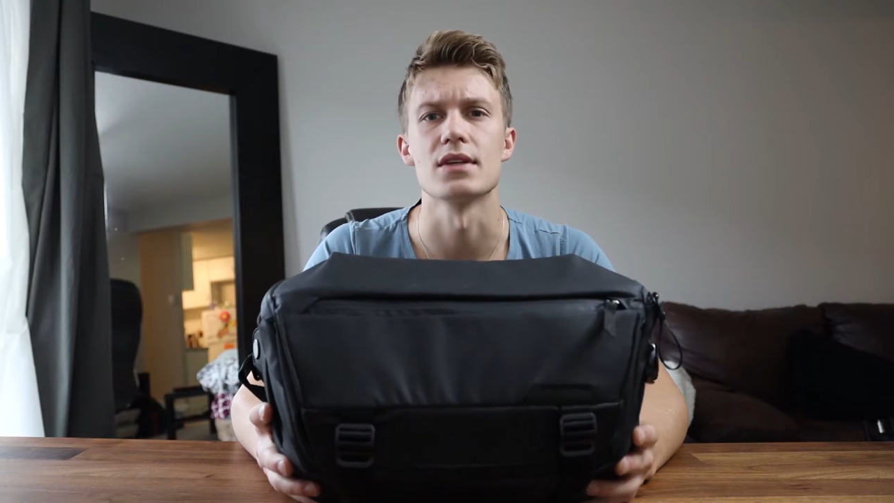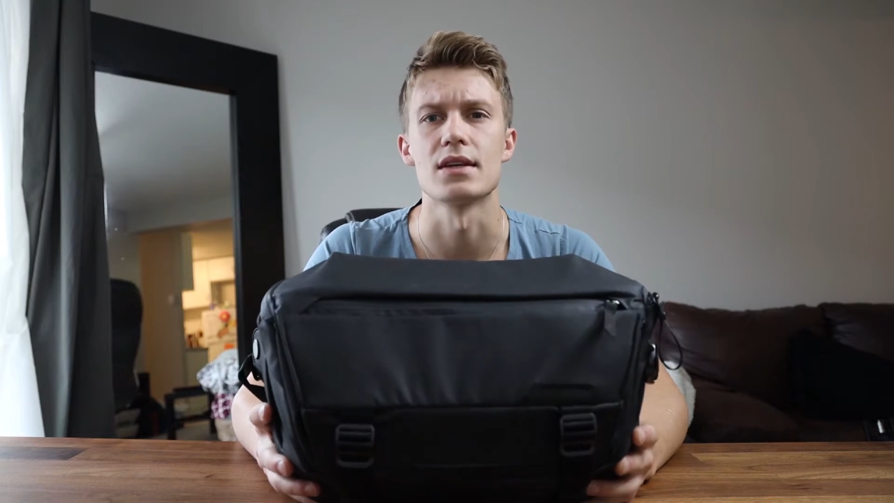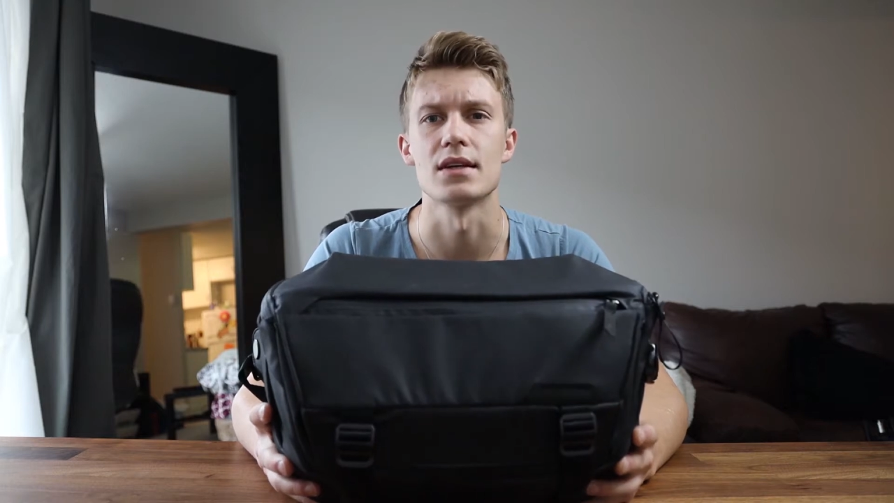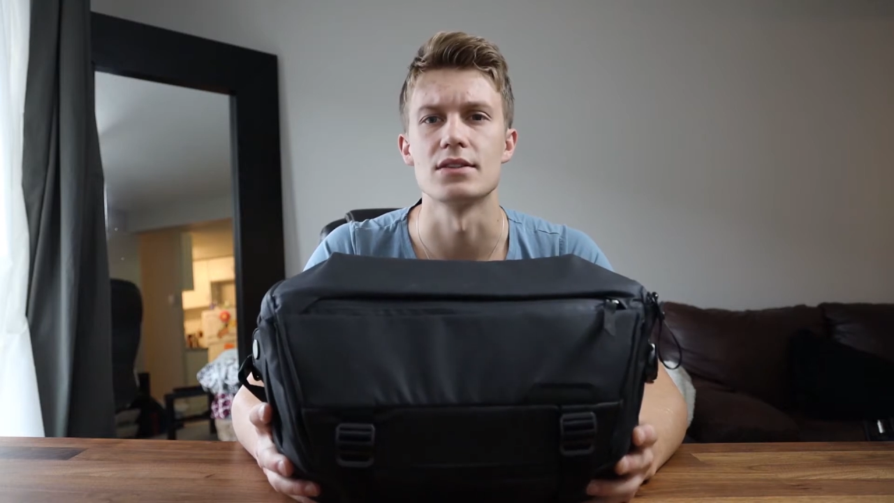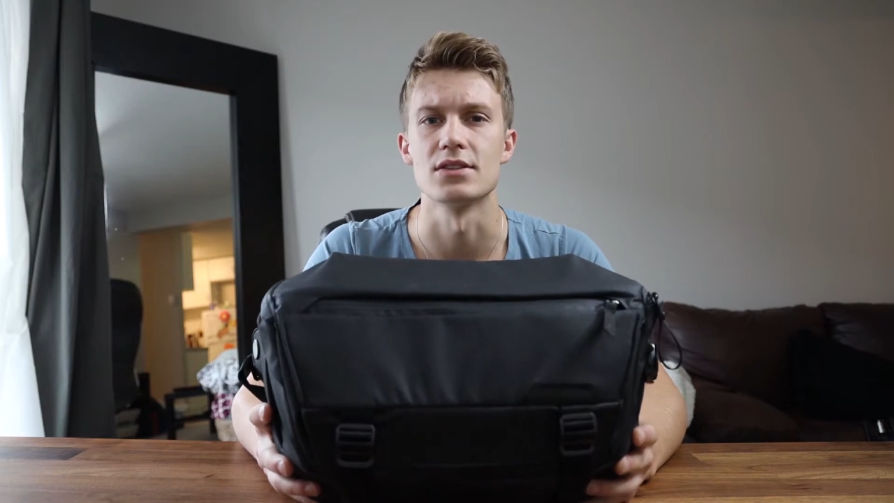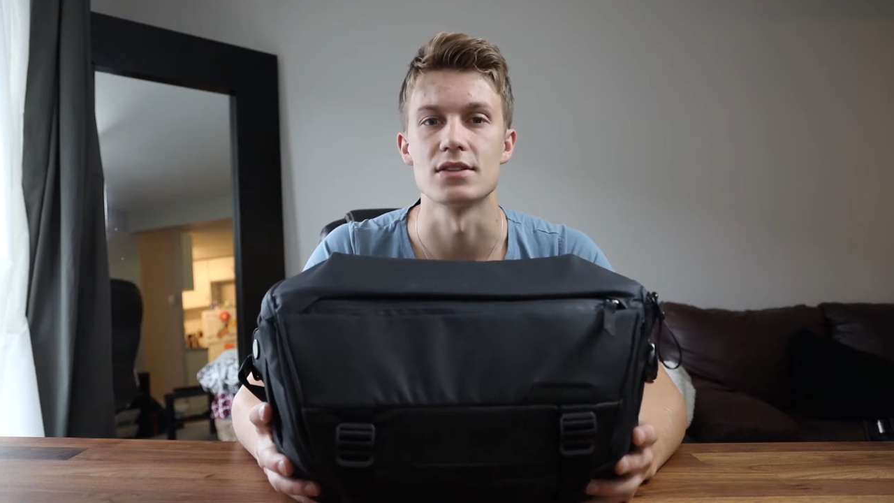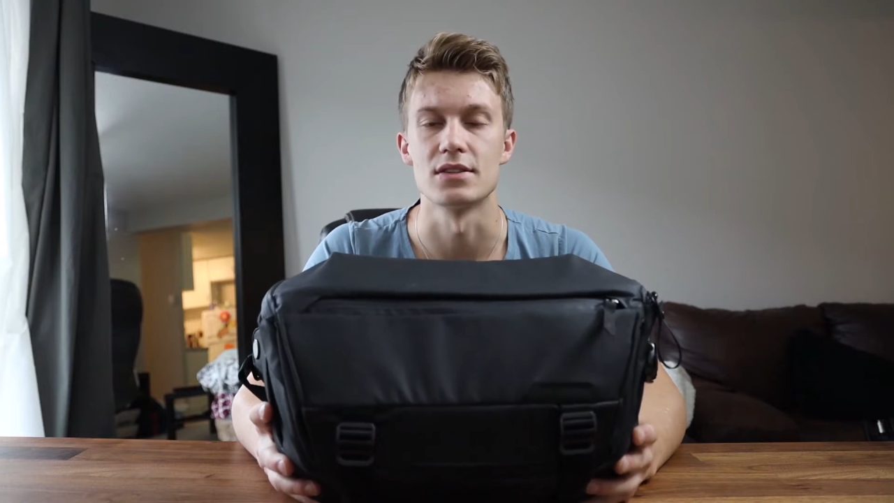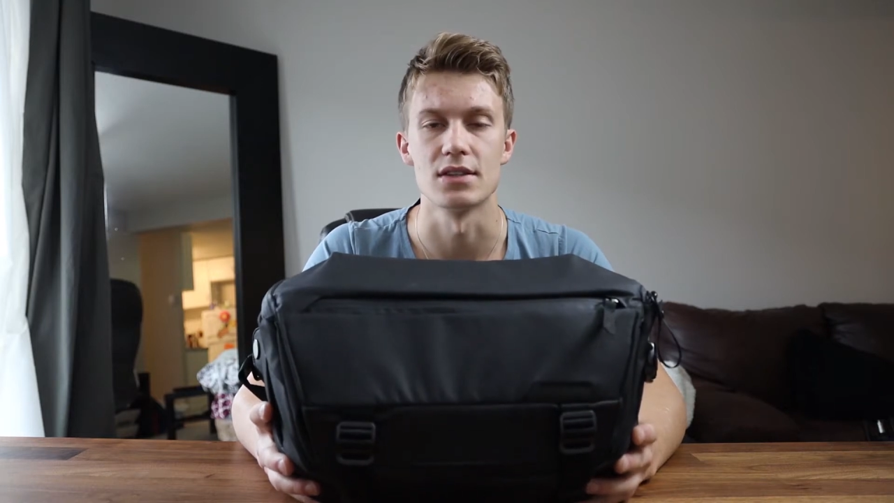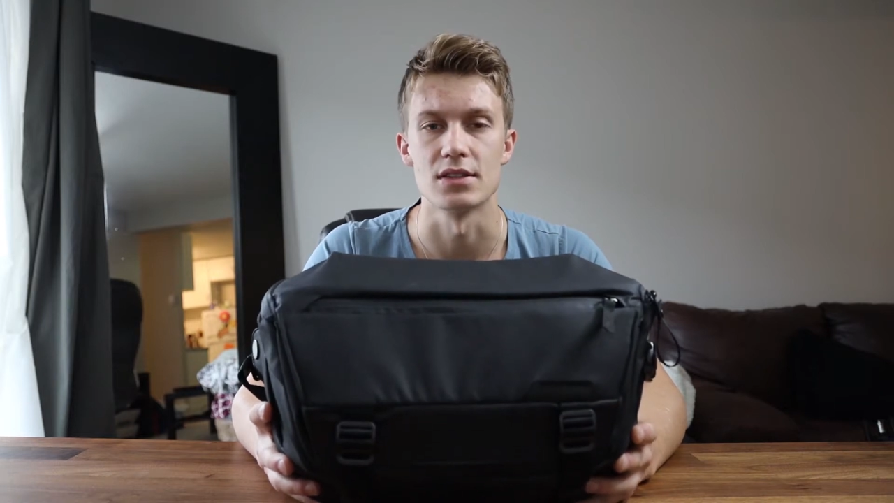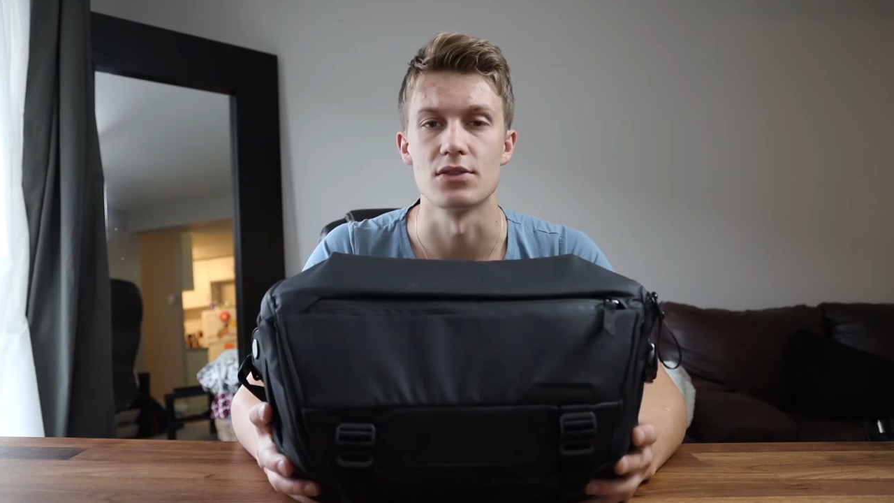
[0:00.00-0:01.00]
Like, it
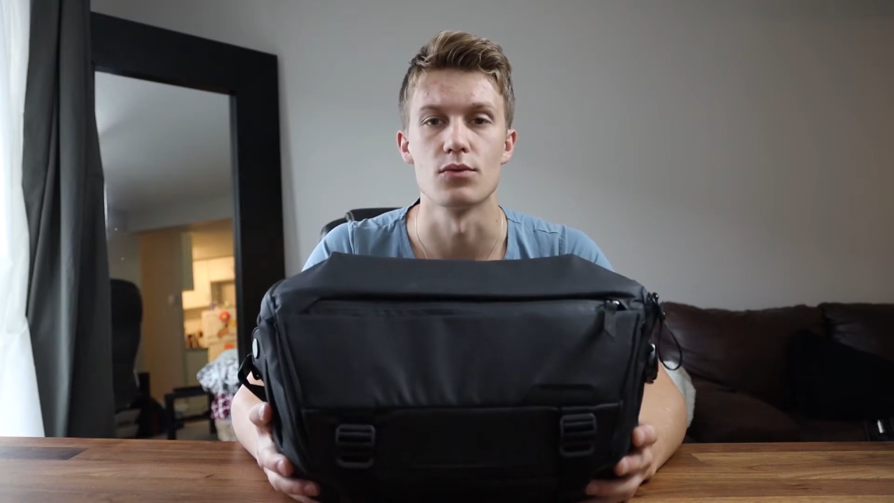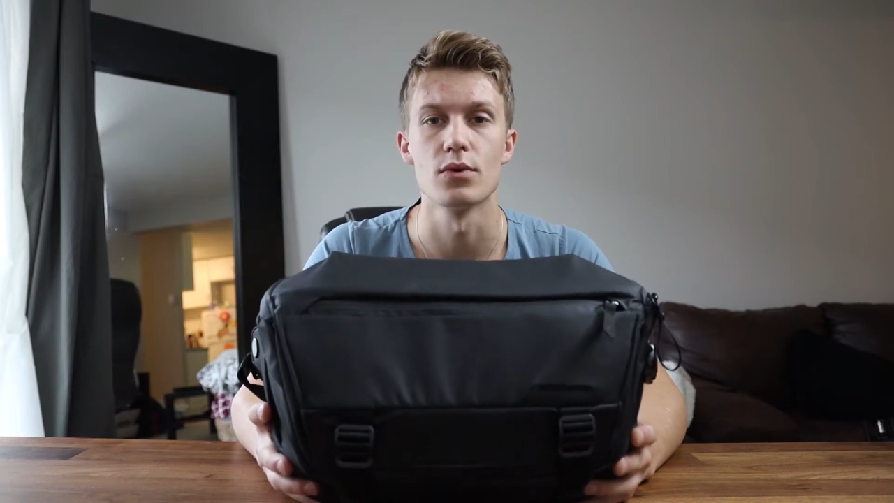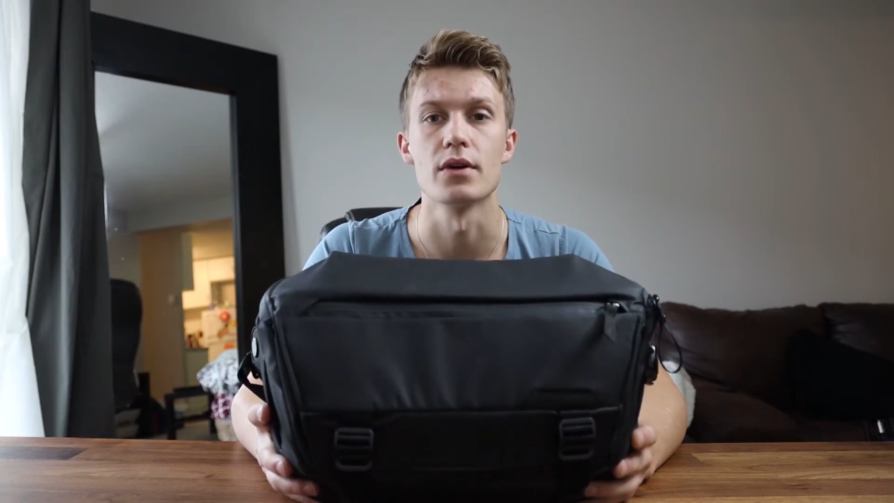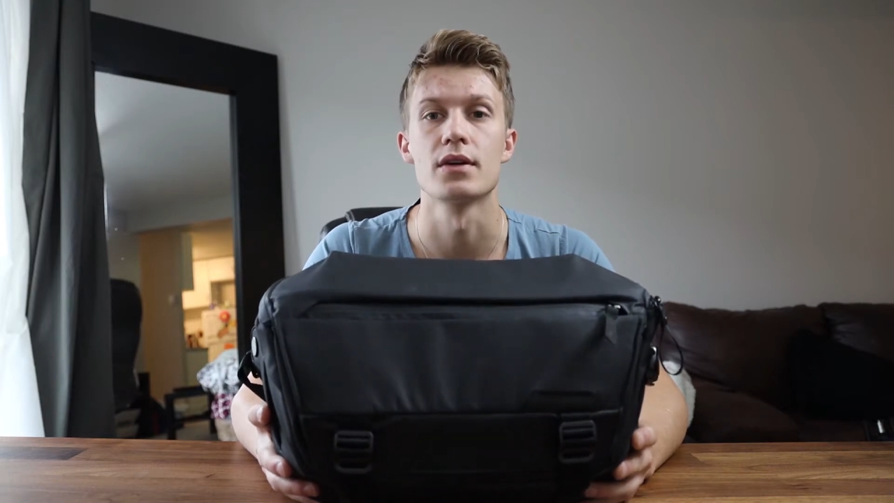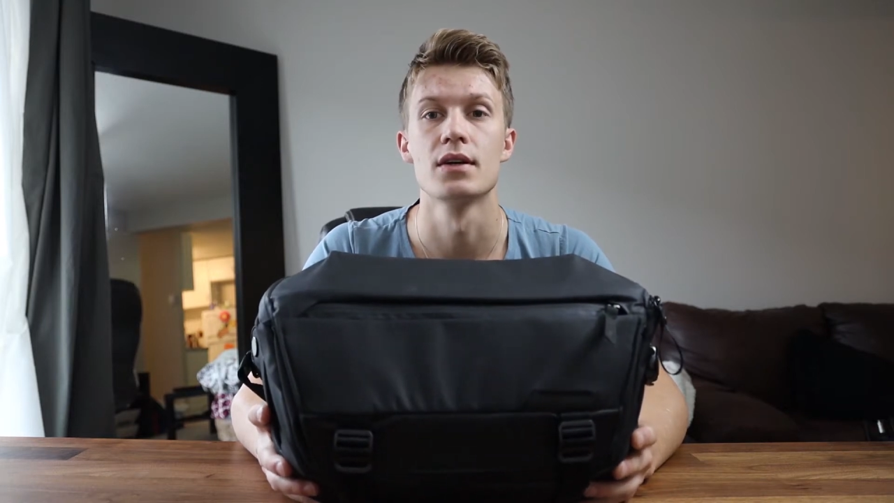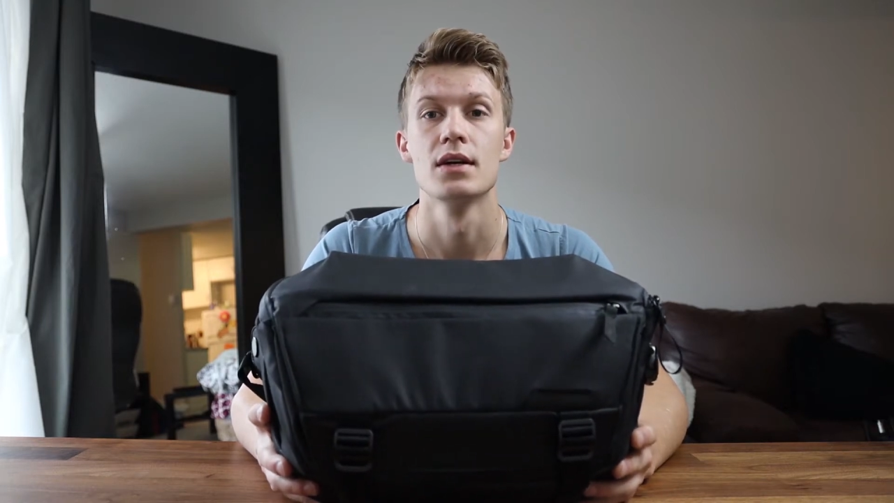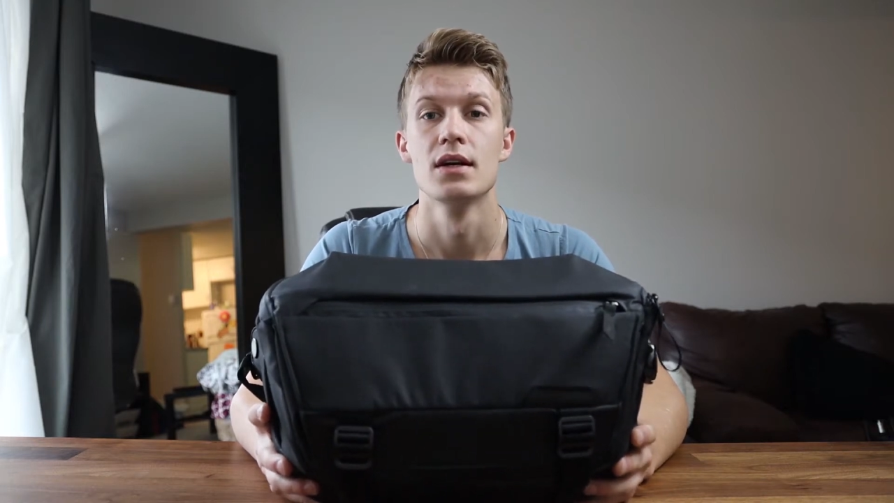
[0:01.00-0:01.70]
just doesn't work.